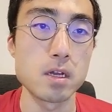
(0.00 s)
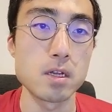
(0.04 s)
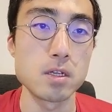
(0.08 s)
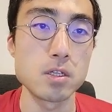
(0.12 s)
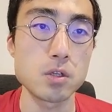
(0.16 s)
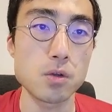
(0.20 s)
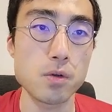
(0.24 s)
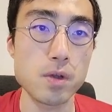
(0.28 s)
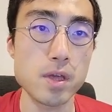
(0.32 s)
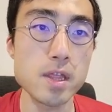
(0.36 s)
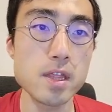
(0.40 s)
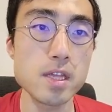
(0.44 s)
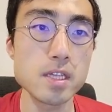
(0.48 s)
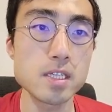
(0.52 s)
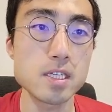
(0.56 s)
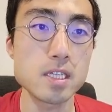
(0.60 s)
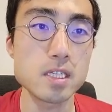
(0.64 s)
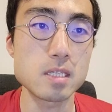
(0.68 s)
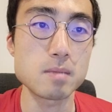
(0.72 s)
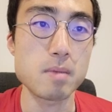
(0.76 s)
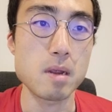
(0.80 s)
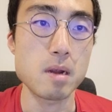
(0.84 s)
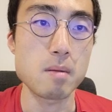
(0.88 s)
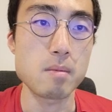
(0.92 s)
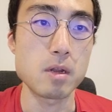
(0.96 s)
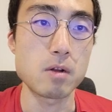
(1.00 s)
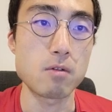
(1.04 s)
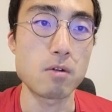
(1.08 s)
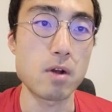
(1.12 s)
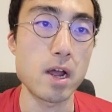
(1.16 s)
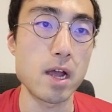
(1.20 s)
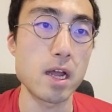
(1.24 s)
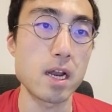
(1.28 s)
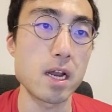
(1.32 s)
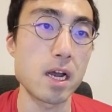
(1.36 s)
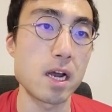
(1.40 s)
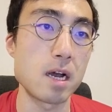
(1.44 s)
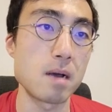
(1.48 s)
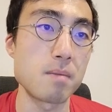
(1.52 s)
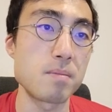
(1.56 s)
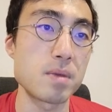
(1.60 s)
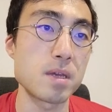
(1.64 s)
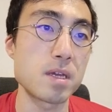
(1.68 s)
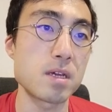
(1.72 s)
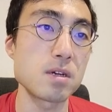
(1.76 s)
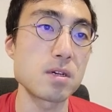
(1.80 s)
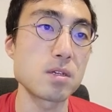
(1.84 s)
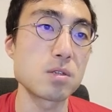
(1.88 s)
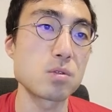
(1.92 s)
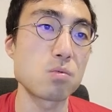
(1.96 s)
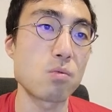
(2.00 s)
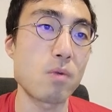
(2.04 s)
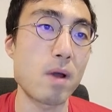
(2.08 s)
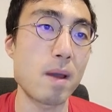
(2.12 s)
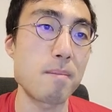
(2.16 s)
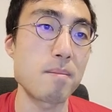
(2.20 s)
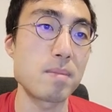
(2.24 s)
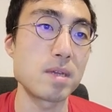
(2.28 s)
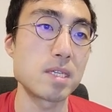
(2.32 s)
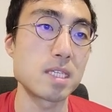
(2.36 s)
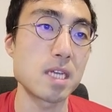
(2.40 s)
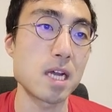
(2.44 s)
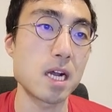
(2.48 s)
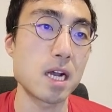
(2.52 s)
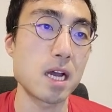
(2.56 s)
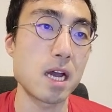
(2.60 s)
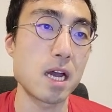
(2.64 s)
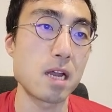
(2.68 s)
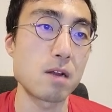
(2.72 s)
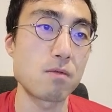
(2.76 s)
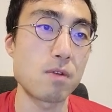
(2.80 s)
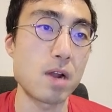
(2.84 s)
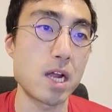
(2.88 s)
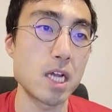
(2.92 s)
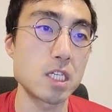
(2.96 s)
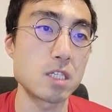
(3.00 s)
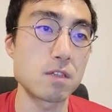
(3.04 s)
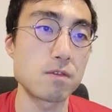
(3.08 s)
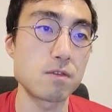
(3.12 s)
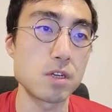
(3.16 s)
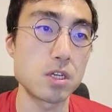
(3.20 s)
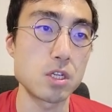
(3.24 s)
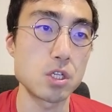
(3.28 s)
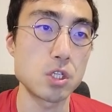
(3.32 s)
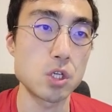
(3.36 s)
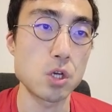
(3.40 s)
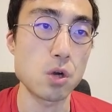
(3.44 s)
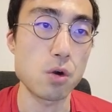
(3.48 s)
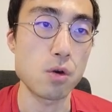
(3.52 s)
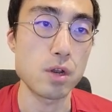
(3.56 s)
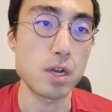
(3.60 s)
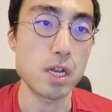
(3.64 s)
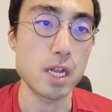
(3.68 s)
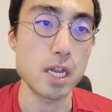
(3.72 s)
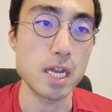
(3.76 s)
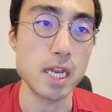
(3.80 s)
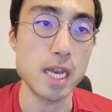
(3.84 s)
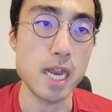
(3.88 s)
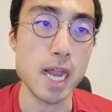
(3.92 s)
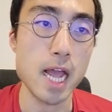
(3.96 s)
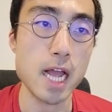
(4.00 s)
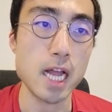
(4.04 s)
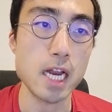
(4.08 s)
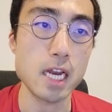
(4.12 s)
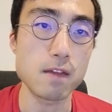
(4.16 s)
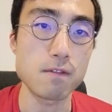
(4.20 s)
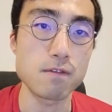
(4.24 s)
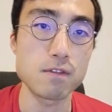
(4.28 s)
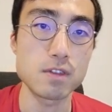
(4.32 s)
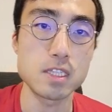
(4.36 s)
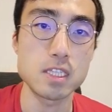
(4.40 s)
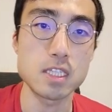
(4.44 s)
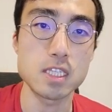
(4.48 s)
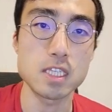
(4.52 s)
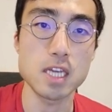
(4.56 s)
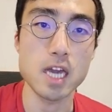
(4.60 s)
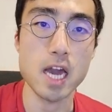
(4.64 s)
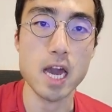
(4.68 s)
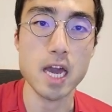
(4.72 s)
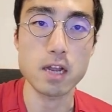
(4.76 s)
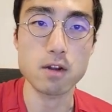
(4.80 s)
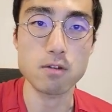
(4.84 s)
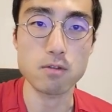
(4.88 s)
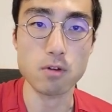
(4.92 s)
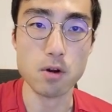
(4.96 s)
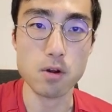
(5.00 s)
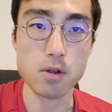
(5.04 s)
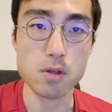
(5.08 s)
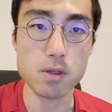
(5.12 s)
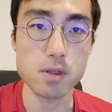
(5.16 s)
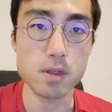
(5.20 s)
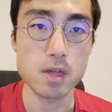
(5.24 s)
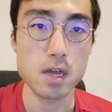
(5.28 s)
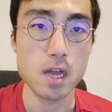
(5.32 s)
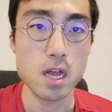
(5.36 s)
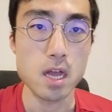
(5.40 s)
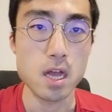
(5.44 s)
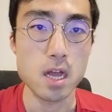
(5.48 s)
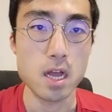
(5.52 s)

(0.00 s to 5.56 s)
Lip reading: So in this experiment, right, because Wan-Bissaka and Rashford showed negative CA growth,